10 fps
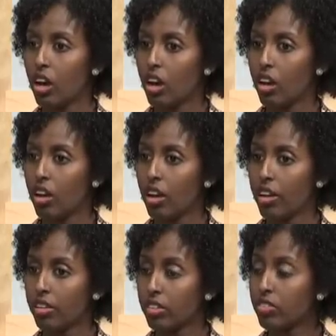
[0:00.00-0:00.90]
uh,
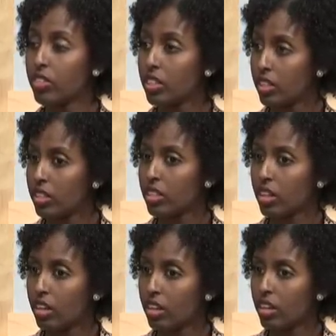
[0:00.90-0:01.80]
and it really,
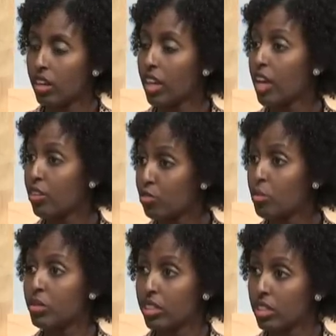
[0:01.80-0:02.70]
uh, a lot of
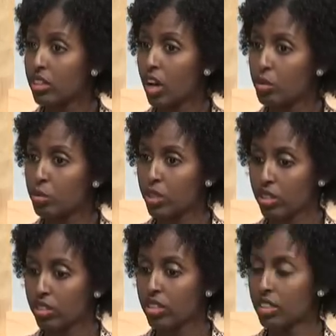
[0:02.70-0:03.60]
women stopped
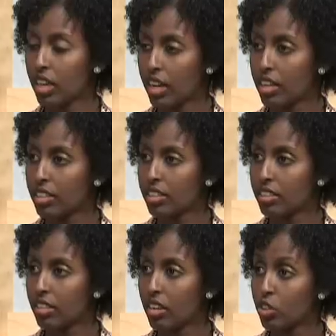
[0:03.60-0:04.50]
because this
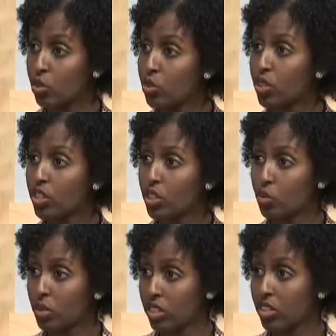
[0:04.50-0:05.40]
has
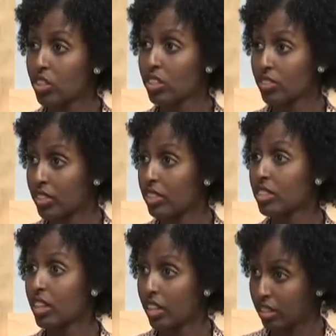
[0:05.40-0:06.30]
association with their children's mm-hmm.